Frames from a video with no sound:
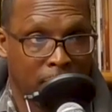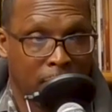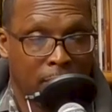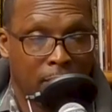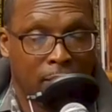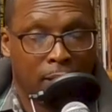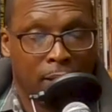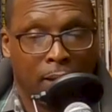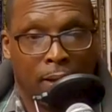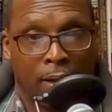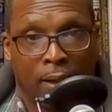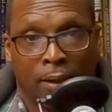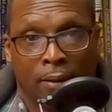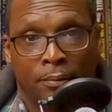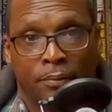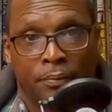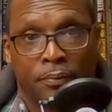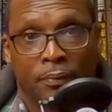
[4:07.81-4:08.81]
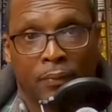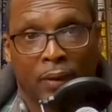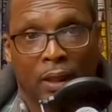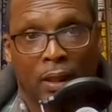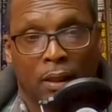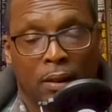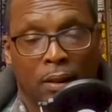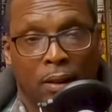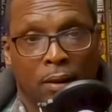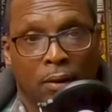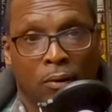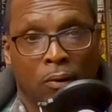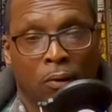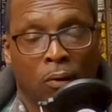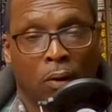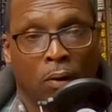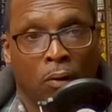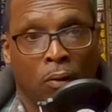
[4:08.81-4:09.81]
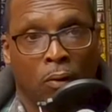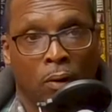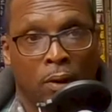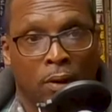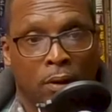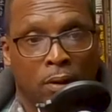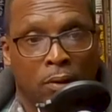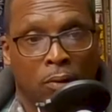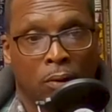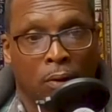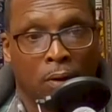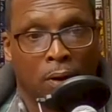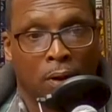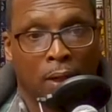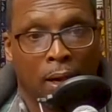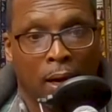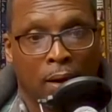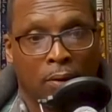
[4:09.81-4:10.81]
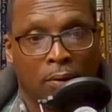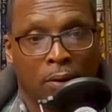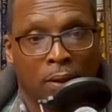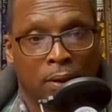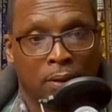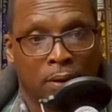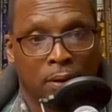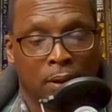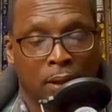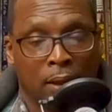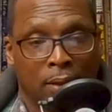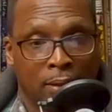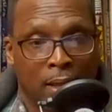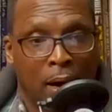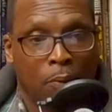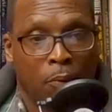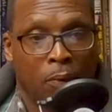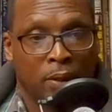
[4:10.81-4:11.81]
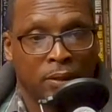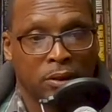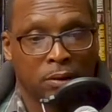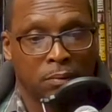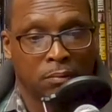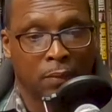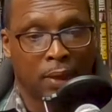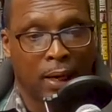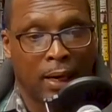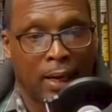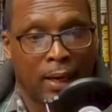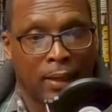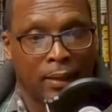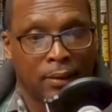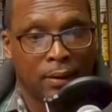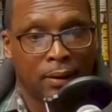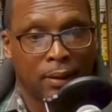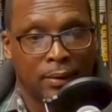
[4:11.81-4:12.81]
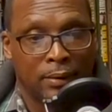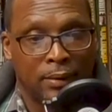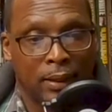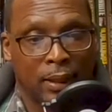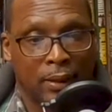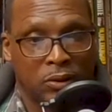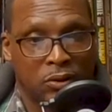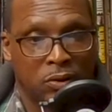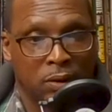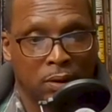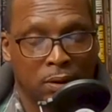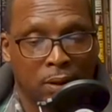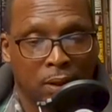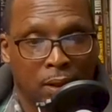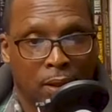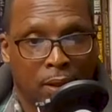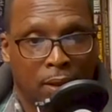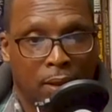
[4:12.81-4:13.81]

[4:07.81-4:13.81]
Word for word: Yeah. Or that wasn't my addiction.